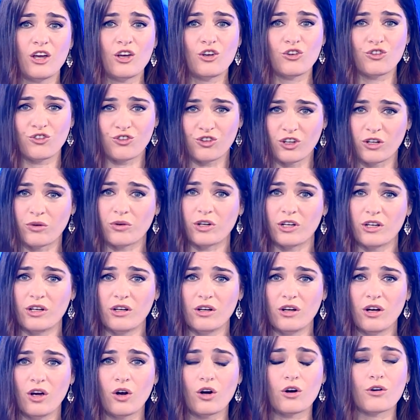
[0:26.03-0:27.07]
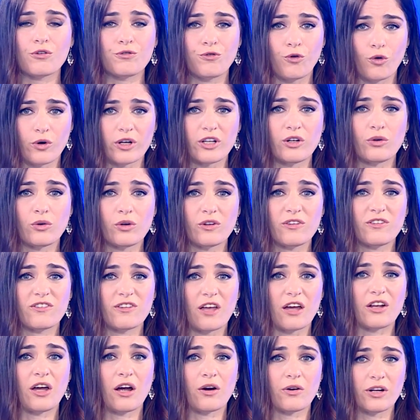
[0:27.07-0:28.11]
Shiri, her 4-year-old
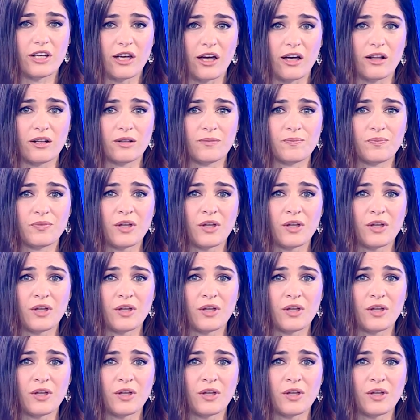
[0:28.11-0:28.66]
son Ariel,